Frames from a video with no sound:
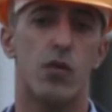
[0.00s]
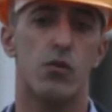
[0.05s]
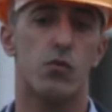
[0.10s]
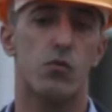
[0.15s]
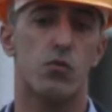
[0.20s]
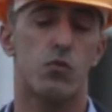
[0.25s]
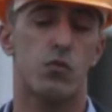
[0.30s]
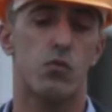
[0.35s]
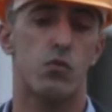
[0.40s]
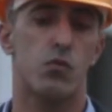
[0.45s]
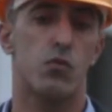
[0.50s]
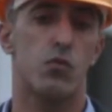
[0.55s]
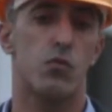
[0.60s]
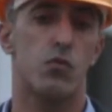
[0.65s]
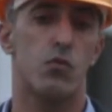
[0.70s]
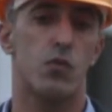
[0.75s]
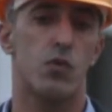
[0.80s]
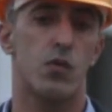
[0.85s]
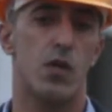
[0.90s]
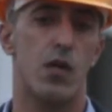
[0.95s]
that
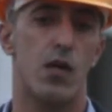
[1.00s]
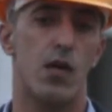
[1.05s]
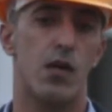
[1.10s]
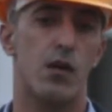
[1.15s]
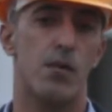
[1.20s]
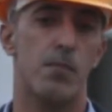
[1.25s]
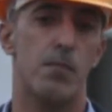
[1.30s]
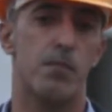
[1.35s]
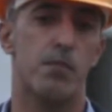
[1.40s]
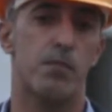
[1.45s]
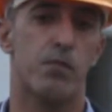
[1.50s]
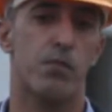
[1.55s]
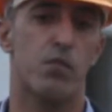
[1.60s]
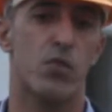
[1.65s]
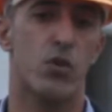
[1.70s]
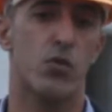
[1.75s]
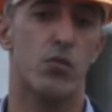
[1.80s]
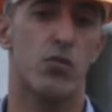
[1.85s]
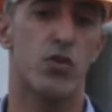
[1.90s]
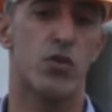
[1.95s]
um,
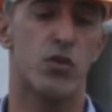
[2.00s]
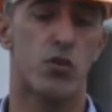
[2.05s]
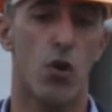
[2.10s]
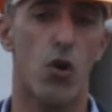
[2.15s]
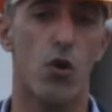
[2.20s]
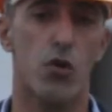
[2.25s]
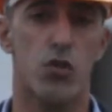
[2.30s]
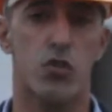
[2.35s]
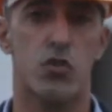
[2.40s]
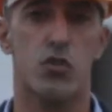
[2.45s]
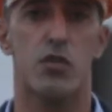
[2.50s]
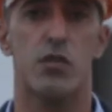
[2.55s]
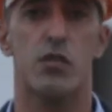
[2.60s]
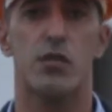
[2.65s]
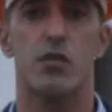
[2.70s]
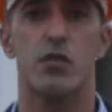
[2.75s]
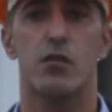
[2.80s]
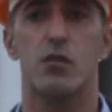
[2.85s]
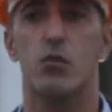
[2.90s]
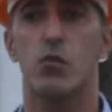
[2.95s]
resorts
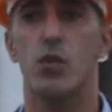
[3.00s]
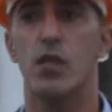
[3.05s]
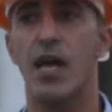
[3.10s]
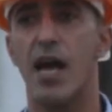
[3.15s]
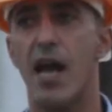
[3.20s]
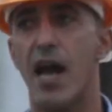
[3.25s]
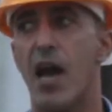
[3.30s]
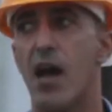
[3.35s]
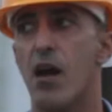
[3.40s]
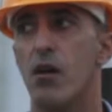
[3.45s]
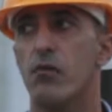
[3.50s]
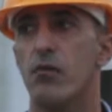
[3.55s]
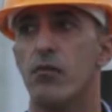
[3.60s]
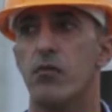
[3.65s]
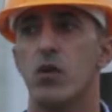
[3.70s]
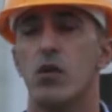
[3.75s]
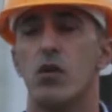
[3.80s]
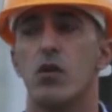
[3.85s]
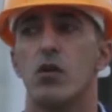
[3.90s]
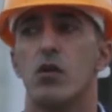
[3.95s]
will have
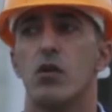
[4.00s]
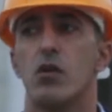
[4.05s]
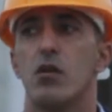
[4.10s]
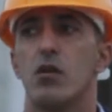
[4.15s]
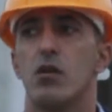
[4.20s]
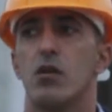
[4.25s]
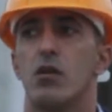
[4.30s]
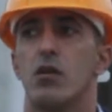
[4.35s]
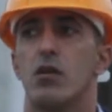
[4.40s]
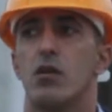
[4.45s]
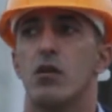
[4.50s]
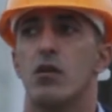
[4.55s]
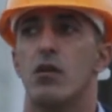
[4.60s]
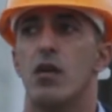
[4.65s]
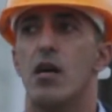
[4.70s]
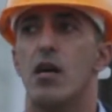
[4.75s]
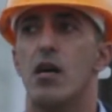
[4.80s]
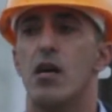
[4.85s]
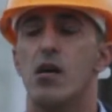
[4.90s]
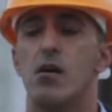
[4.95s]

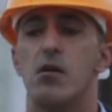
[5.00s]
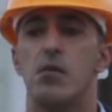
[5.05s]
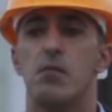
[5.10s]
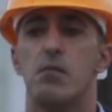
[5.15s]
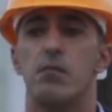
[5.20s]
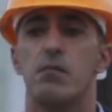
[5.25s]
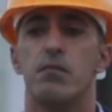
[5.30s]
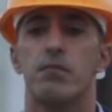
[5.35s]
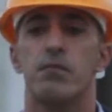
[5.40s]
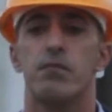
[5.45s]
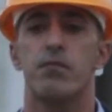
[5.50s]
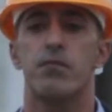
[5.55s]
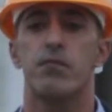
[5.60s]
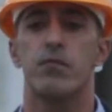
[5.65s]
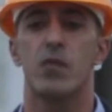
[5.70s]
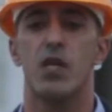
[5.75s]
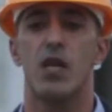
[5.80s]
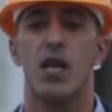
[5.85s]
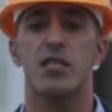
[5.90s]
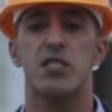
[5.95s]
um,
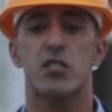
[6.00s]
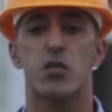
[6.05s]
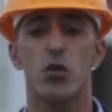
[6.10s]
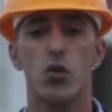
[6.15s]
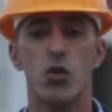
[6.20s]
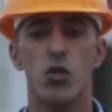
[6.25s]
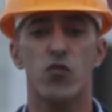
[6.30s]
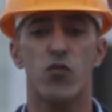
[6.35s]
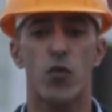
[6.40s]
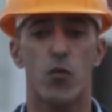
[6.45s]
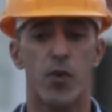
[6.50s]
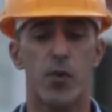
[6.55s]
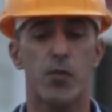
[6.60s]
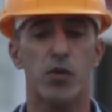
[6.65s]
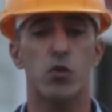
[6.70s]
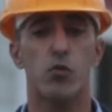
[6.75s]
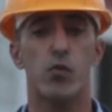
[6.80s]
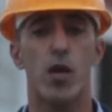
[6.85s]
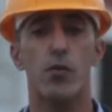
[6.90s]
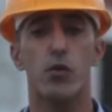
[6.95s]
a solution for
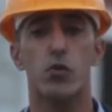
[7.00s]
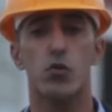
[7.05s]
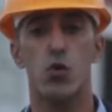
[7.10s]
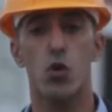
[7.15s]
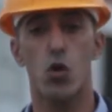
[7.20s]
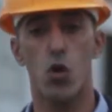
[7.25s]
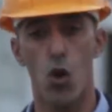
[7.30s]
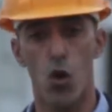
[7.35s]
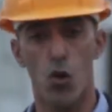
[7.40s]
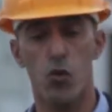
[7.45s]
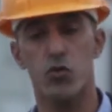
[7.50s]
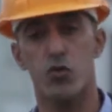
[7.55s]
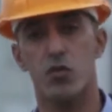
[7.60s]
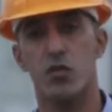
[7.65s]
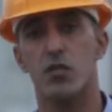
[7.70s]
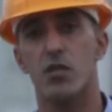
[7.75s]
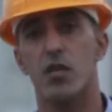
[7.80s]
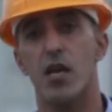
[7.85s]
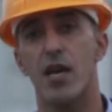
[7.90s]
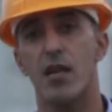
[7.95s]
people to be able to
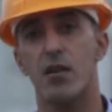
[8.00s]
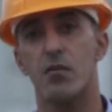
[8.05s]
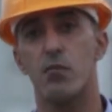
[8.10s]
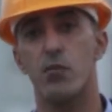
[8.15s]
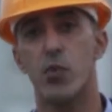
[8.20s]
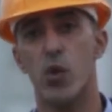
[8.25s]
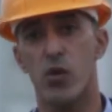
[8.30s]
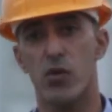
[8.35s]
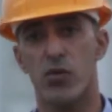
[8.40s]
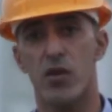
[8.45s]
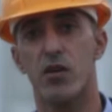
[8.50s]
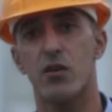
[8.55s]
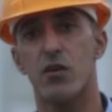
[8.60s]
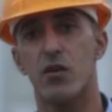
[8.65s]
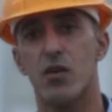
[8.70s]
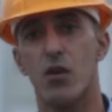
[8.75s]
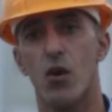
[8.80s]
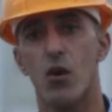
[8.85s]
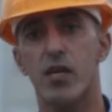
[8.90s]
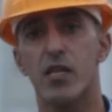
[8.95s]
close and book
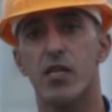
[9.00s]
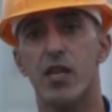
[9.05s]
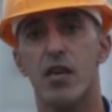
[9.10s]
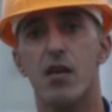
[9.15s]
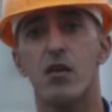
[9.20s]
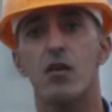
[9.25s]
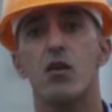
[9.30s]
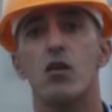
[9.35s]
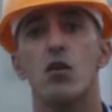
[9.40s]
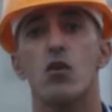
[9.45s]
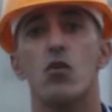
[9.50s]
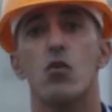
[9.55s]
their uh, holiday